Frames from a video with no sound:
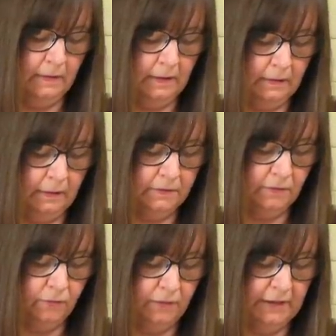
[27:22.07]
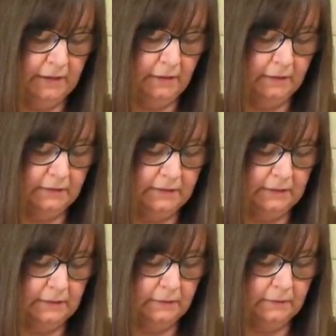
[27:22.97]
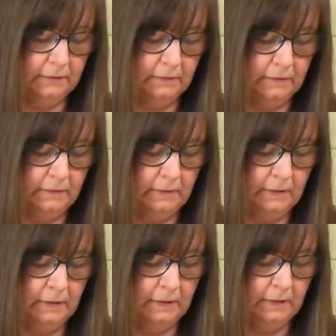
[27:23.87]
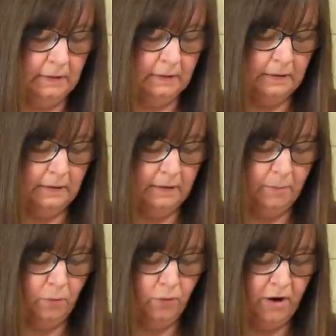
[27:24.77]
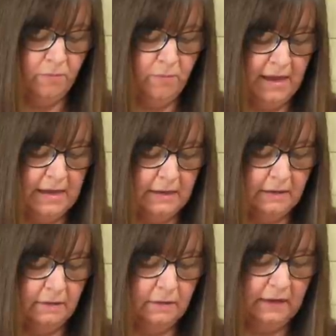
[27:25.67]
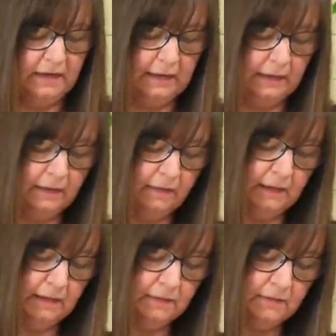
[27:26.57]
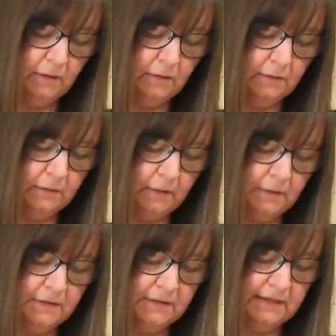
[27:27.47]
That goes on really nicely. And they're more opaque, the ink in these, so you're going to